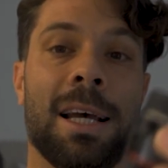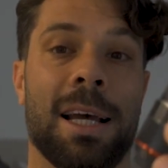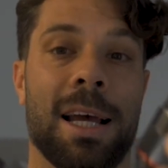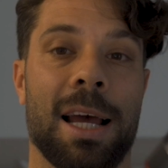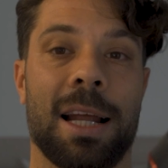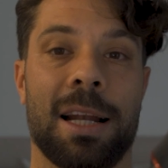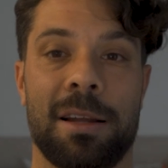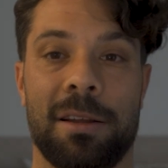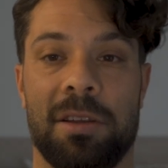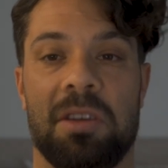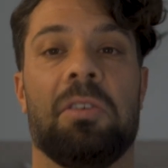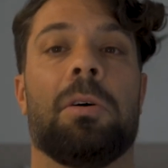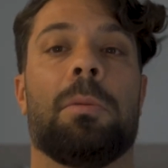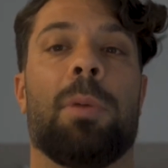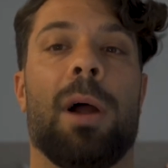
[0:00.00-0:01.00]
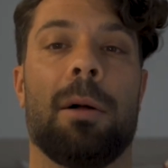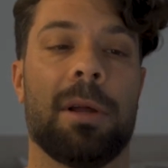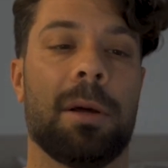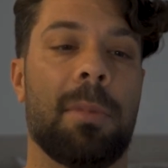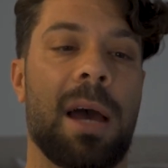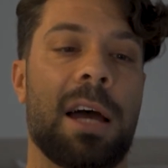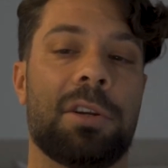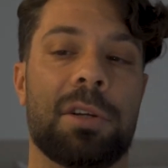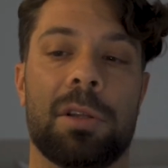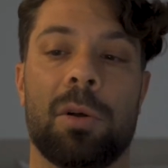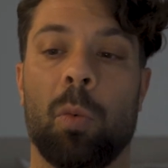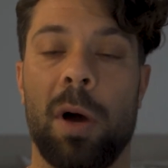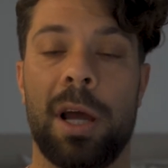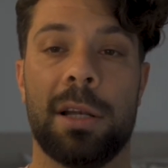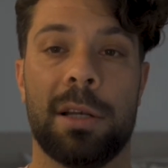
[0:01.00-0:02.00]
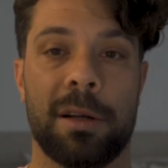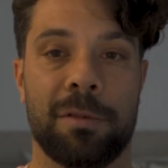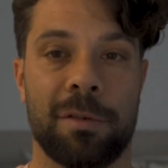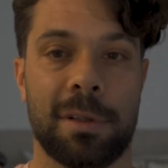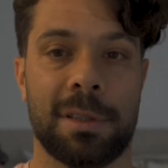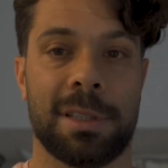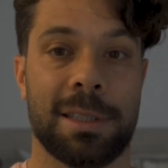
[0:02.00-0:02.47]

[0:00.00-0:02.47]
And you could probably imagine the weight difference.